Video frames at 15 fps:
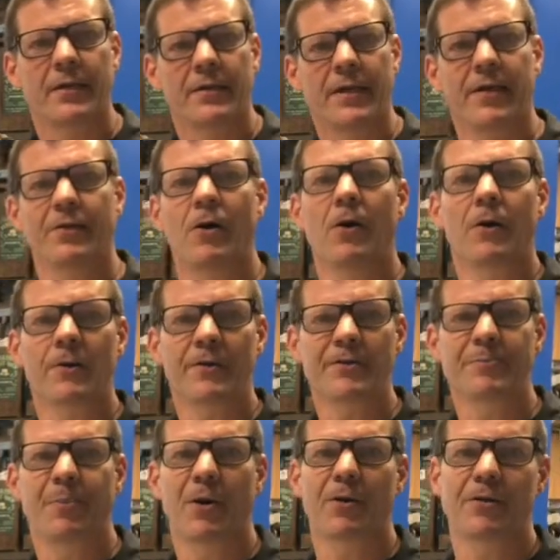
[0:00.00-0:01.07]
Now the hardest
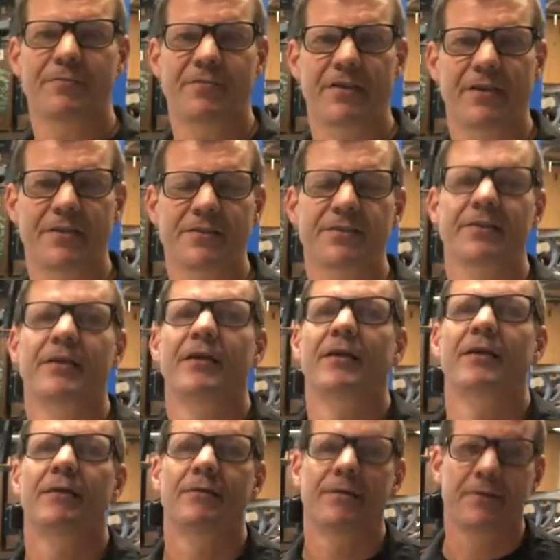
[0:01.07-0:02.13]
part of this
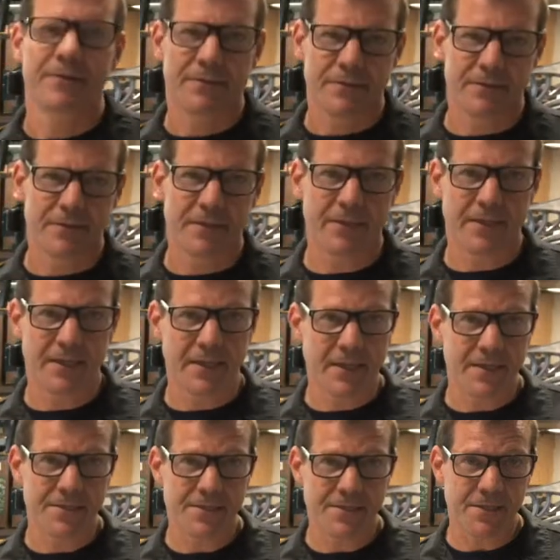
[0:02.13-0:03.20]

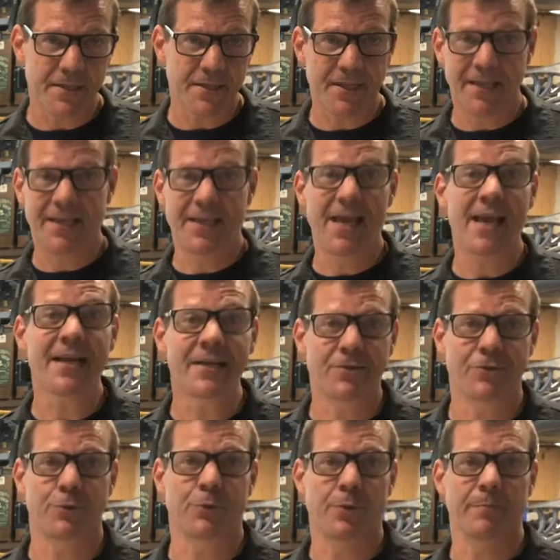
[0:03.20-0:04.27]
is getting
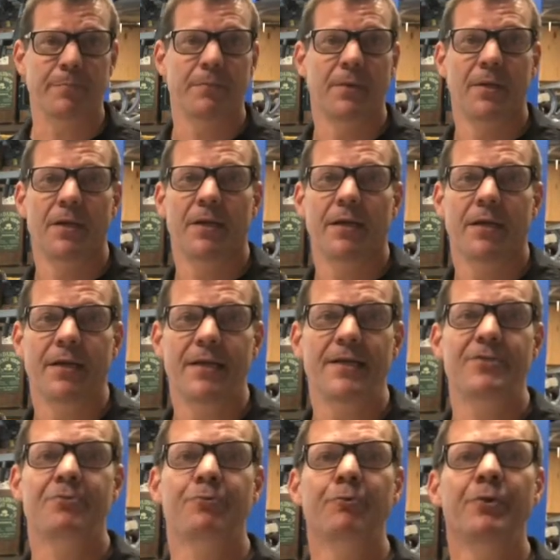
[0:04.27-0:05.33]
to them.
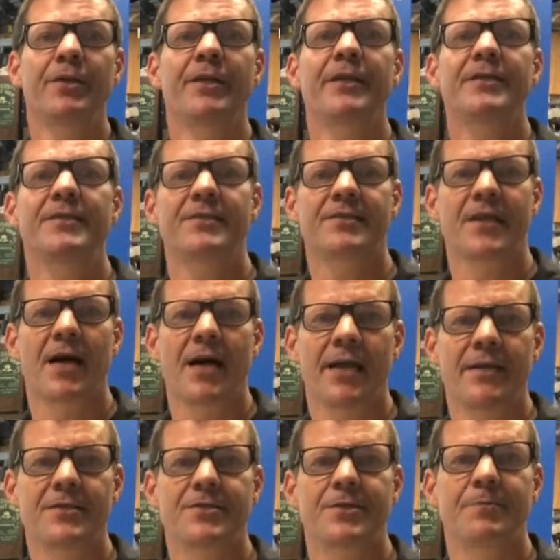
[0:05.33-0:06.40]
It's really
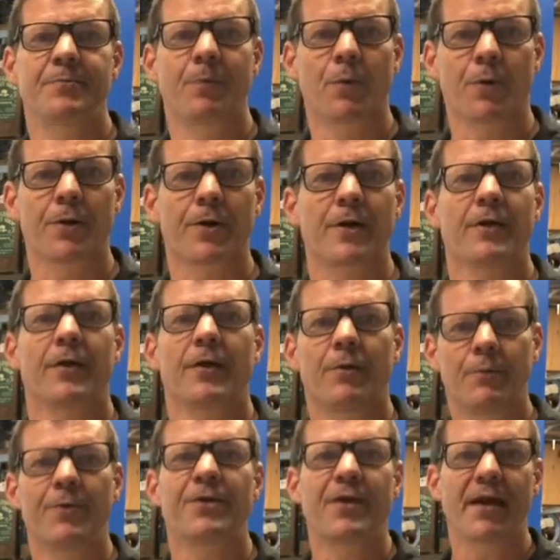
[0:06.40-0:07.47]
designed to work
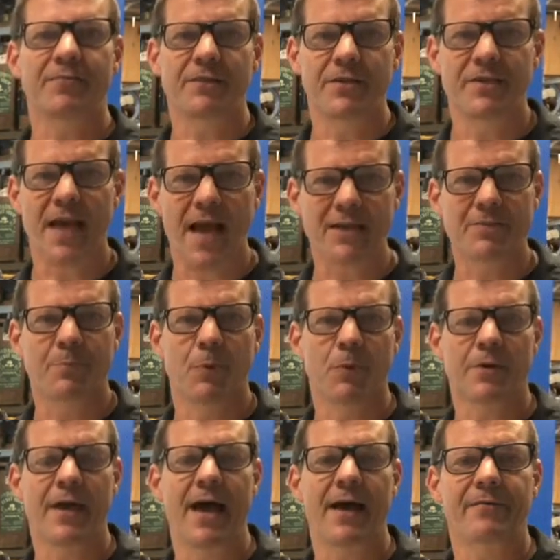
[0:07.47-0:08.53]
when you have the
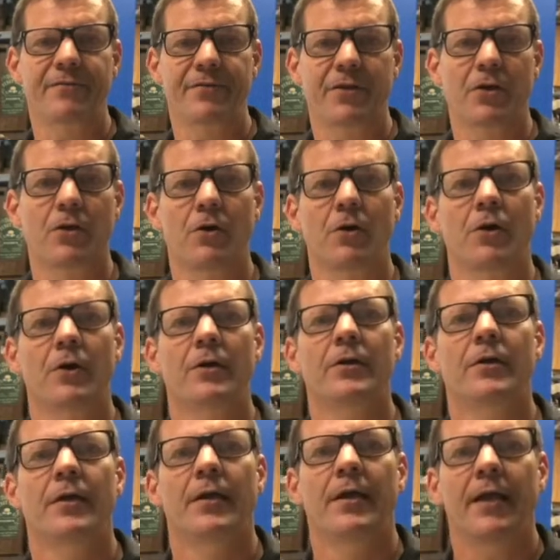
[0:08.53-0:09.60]
dashboard out of the car
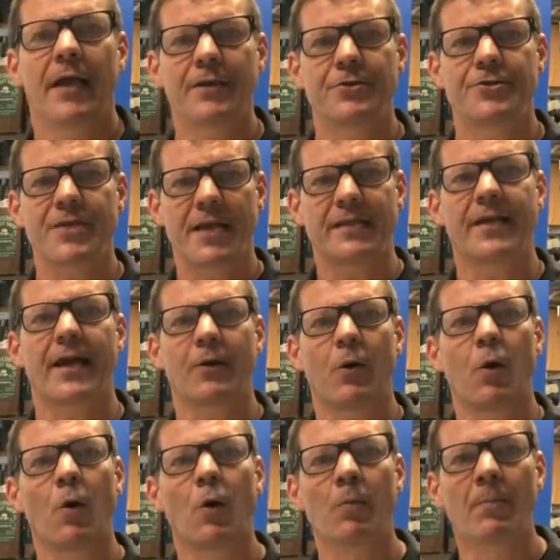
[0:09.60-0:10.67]
and you take that
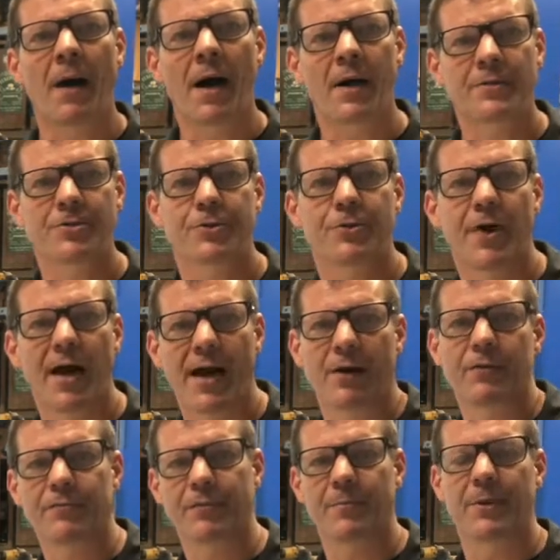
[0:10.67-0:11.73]
whole module out
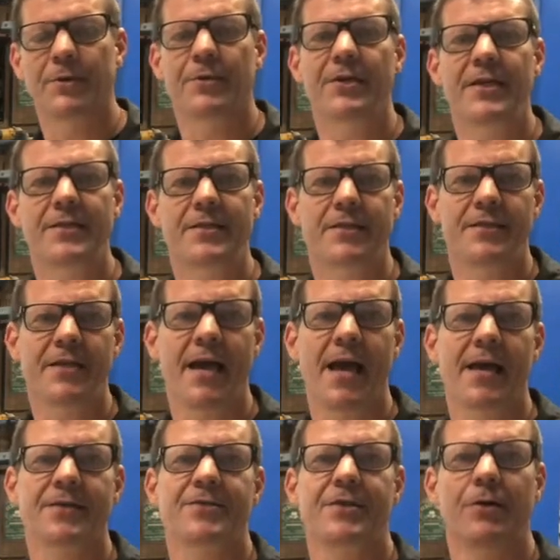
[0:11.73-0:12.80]
from underneath the
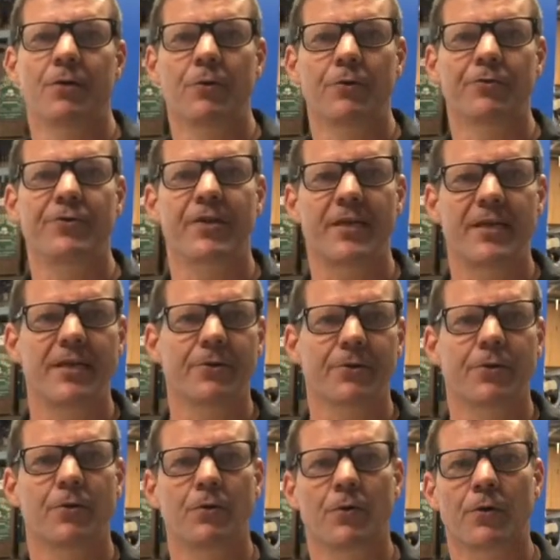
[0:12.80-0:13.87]
dash that holds the heater
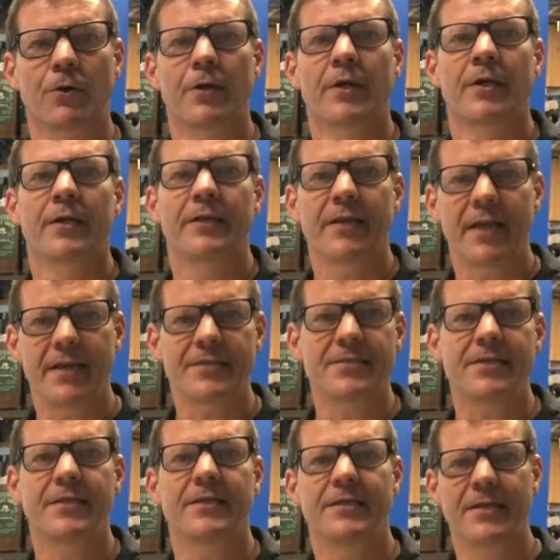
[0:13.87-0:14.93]
core, the AC
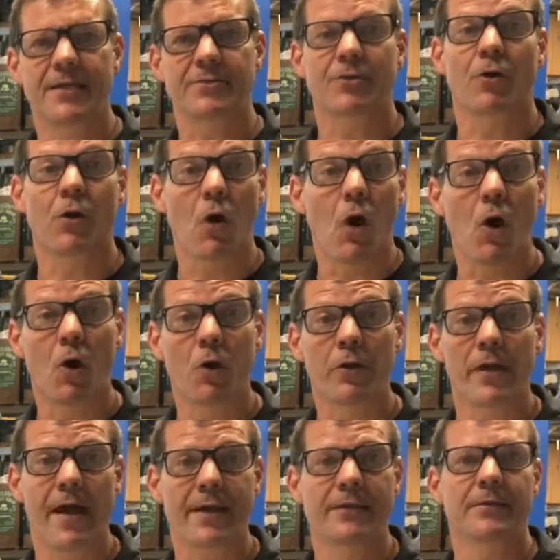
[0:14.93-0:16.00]
condenser, on all
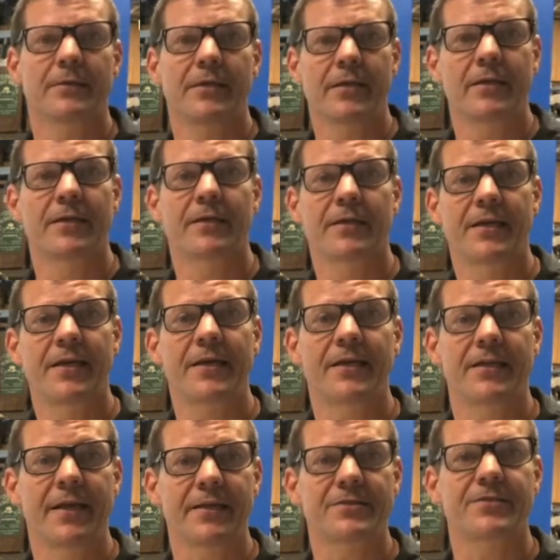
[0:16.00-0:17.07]
that kit
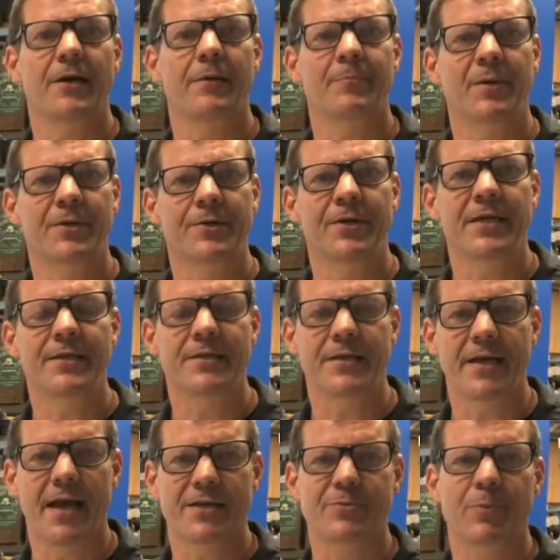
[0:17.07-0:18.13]
that's up underneath the
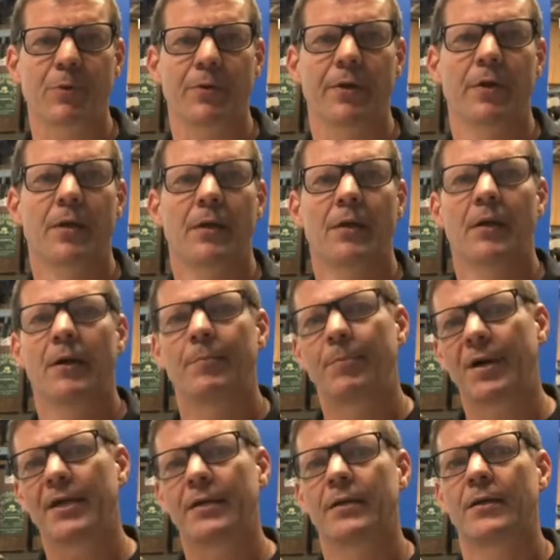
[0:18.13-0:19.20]
dashboard.
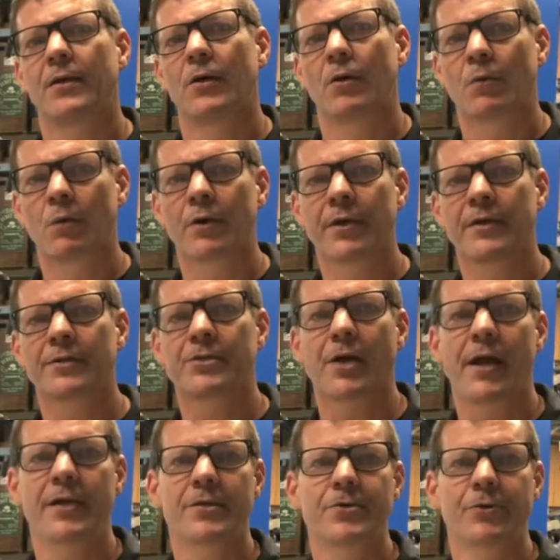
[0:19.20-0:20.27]
But we're gonna try
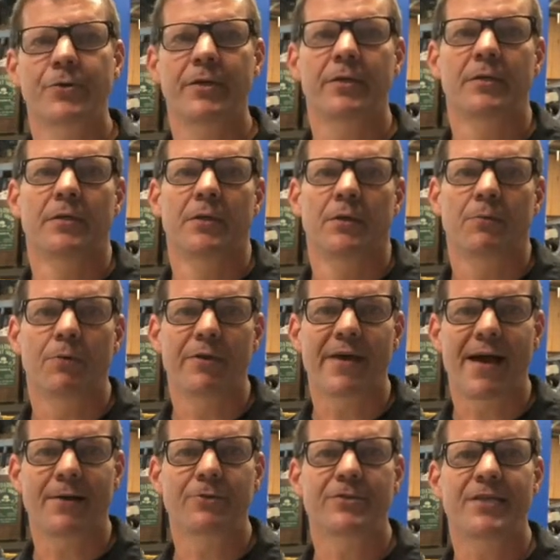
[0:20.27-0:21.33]
to do it
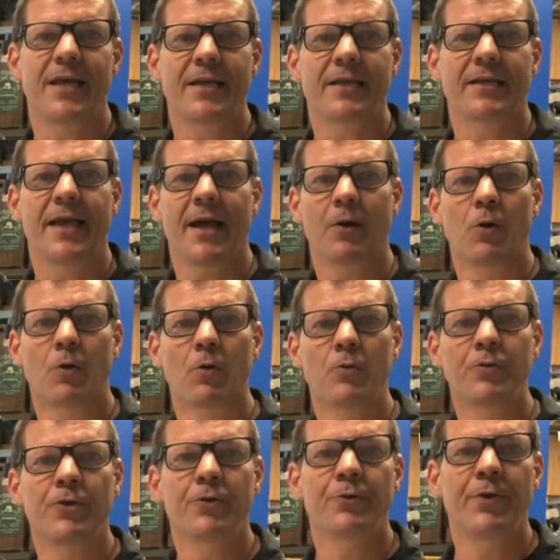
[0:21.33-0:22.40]
without taking that whole
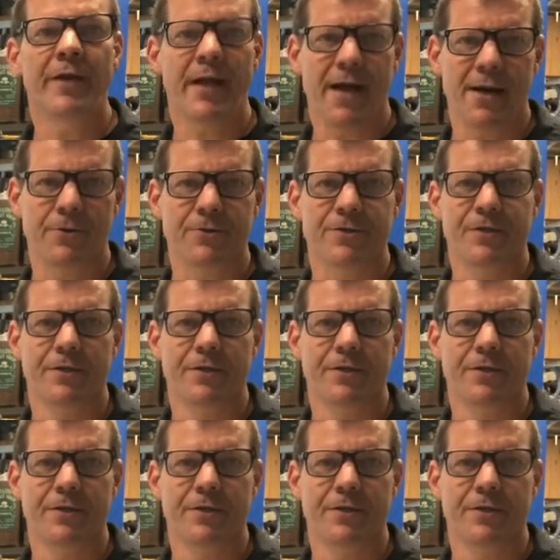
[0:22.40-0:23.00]
unit out.